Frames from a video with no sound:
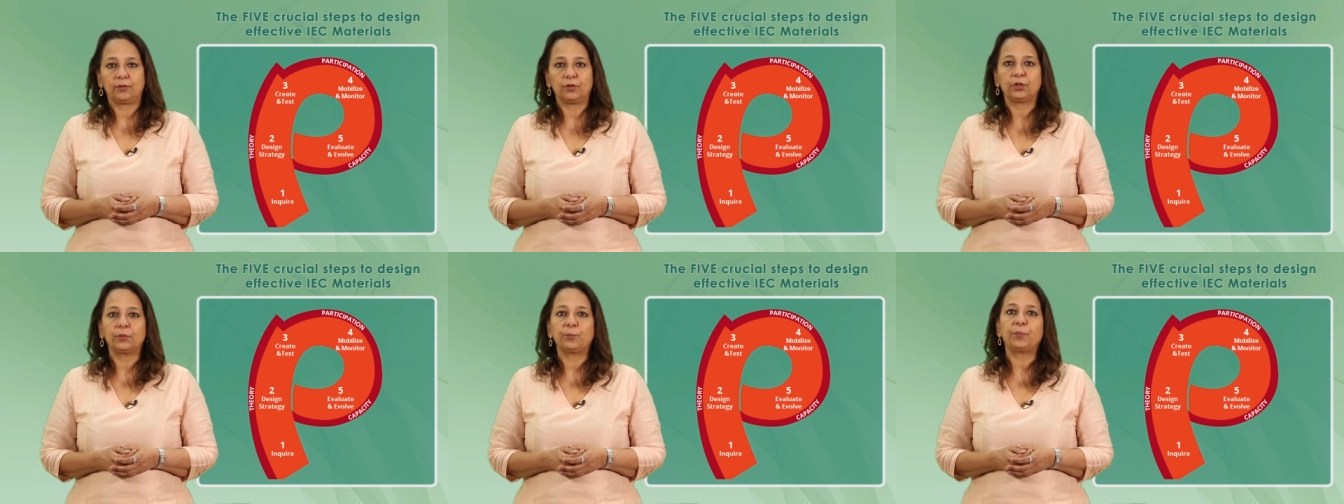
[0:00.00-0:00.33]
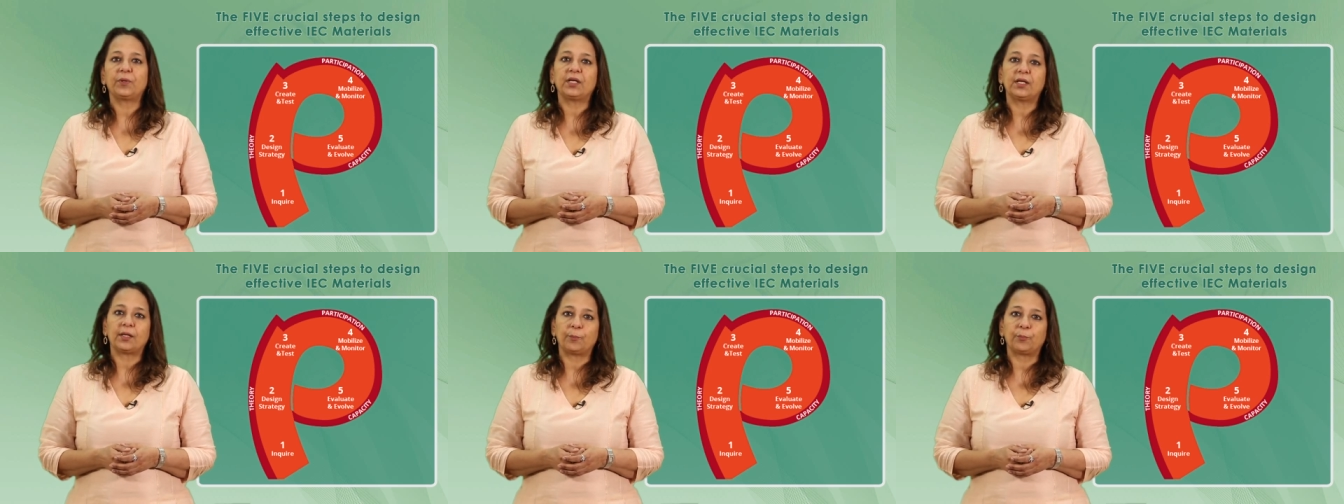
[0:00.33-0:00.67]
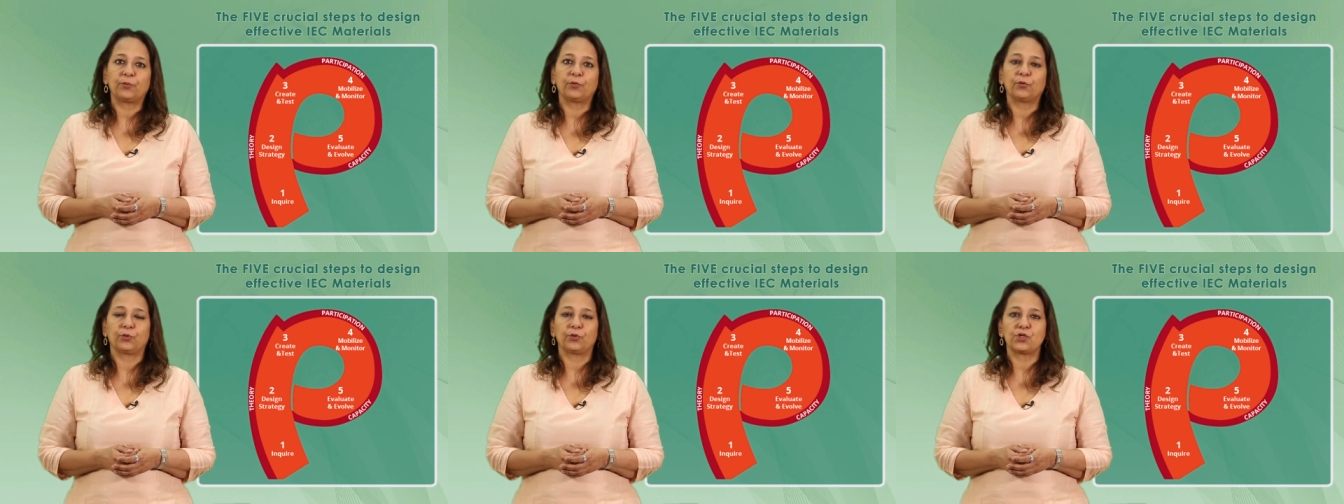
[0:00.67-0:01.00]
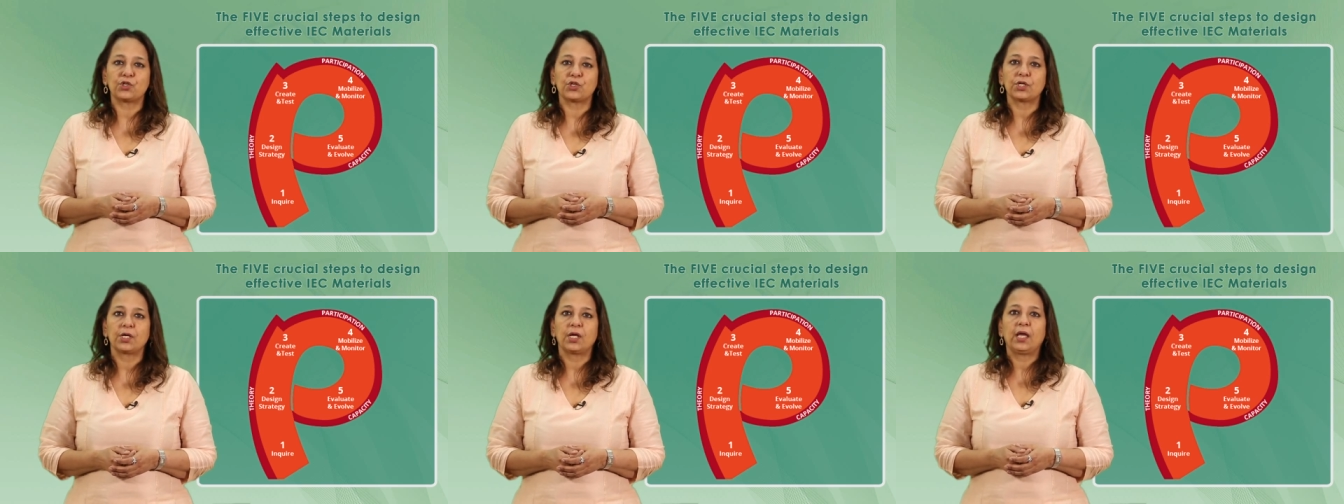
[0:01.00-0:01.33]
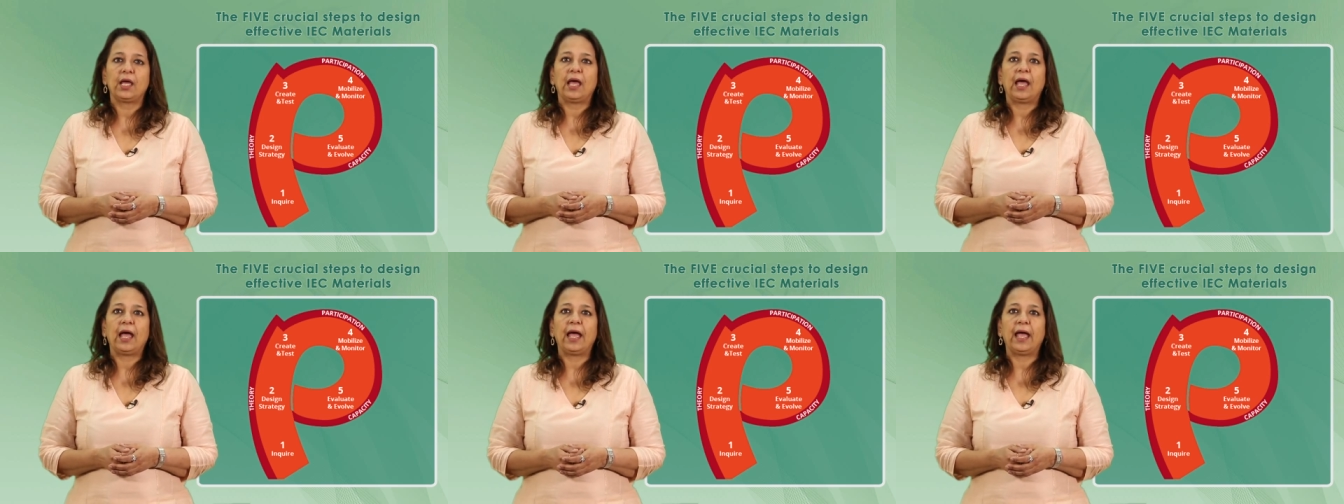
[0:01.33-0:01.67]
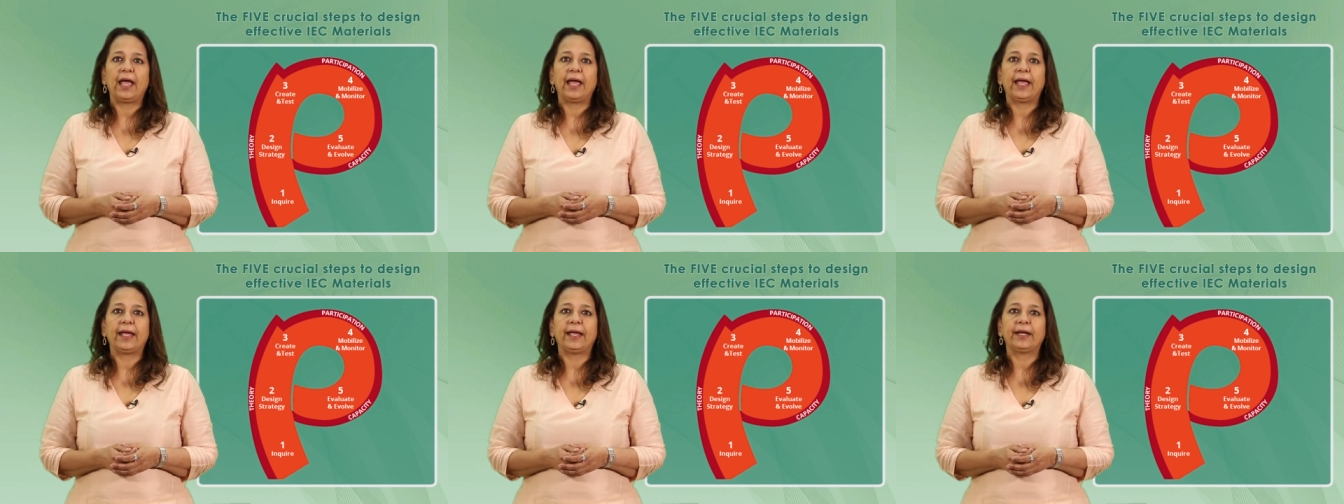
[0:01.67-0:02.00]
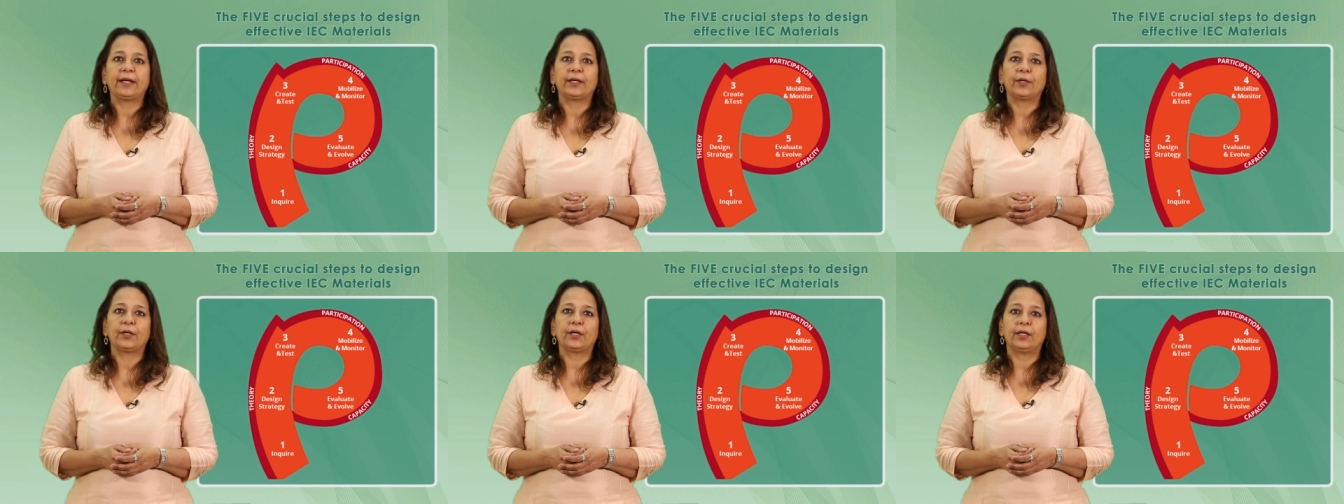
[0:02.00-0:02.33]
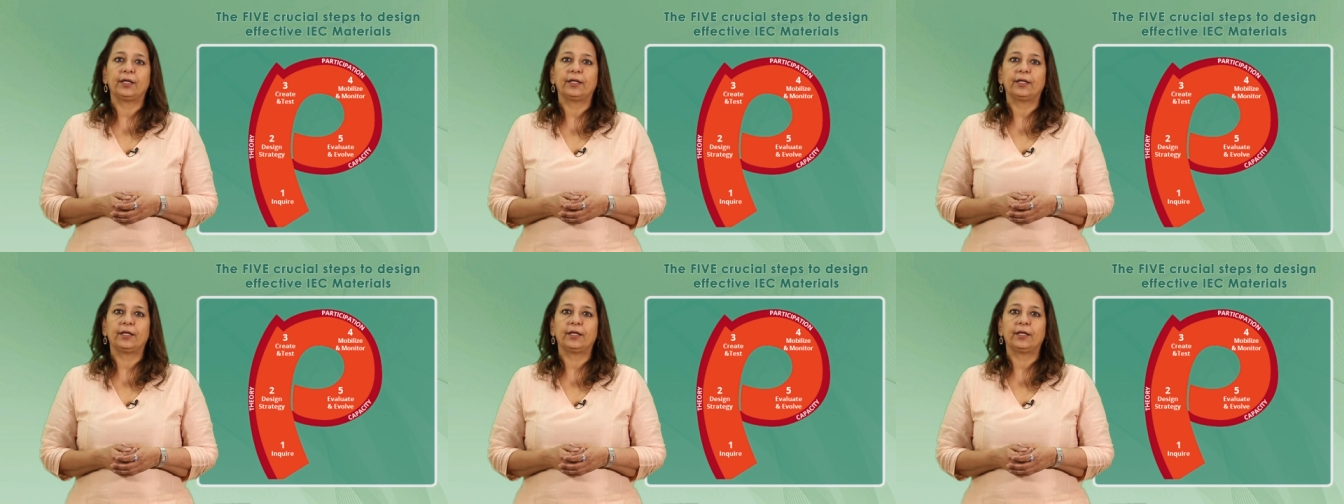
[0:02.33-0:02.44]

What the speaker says: or the P approach, and